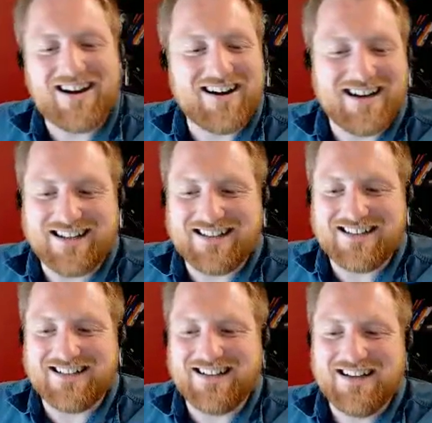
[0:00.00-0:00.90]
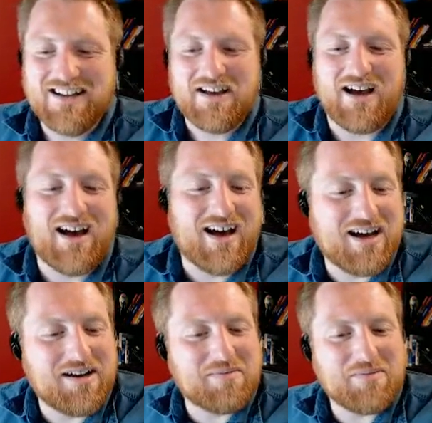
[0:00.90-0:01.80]
All right. Good.
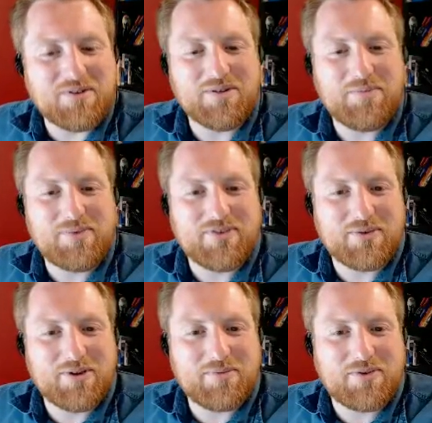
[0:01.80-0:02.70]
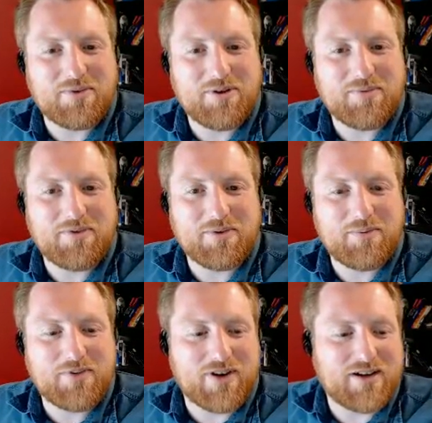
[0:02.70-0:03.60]
Um, whoops, whoops, whoops,
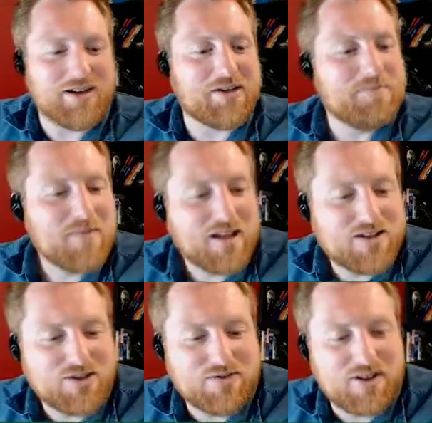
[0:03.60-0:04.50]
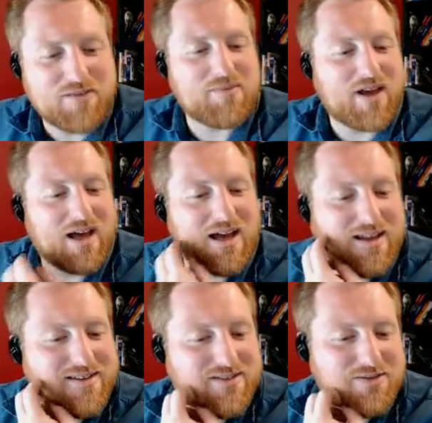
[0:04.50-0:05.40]
whoops. Audio. Two of them
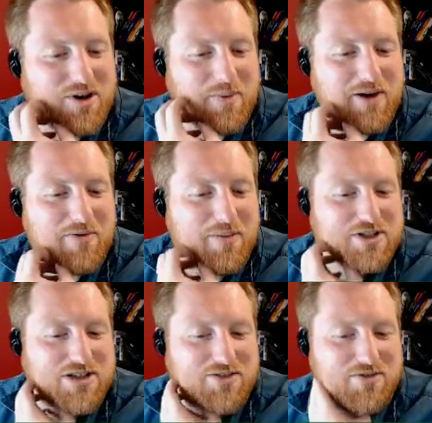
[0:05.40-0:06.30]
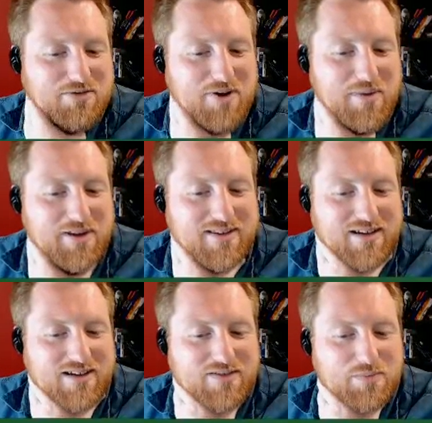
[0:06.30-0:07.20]
uh, soon go about rummaging through the remnants
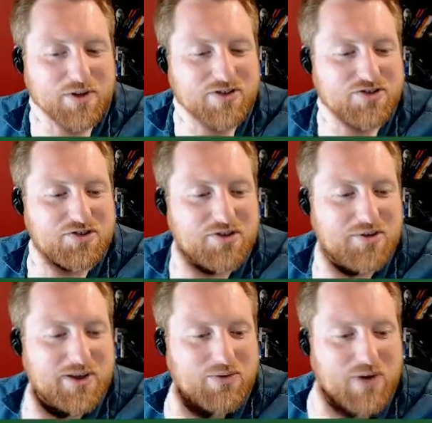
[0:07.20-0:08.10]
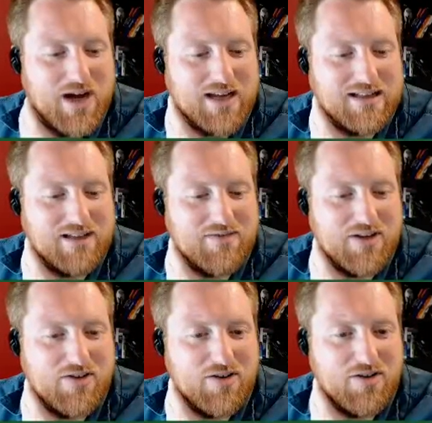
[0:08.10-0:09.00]
of books strewn about the wagon,
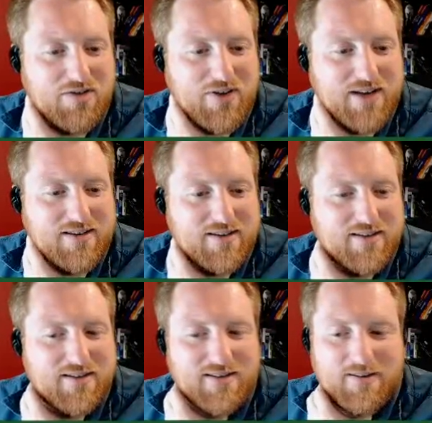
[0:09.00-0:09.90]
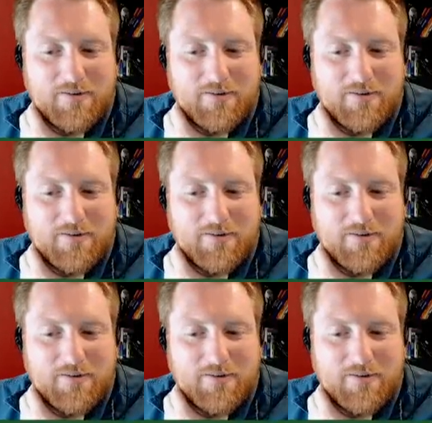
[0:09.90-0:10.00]
leaving you your own devices.